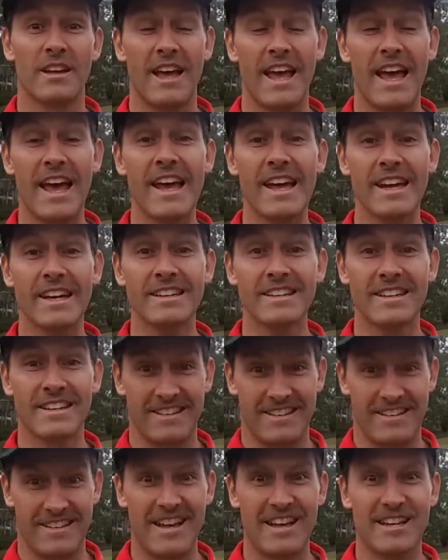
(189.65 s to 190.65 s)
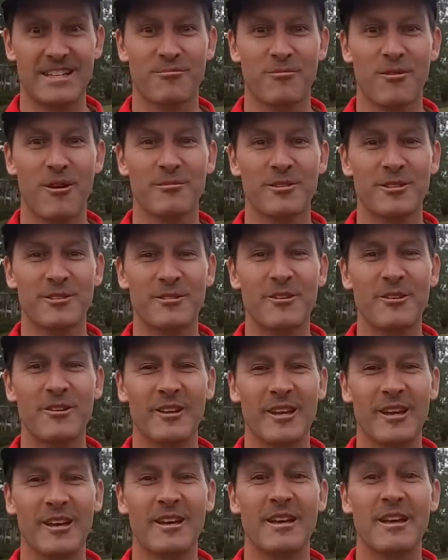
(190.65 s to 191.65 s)
And as promised
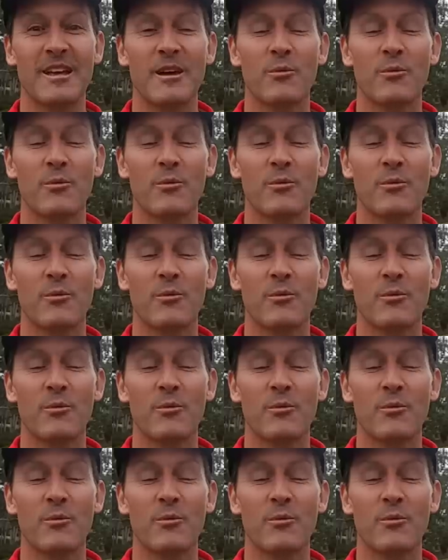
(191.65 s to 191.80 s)
earlier,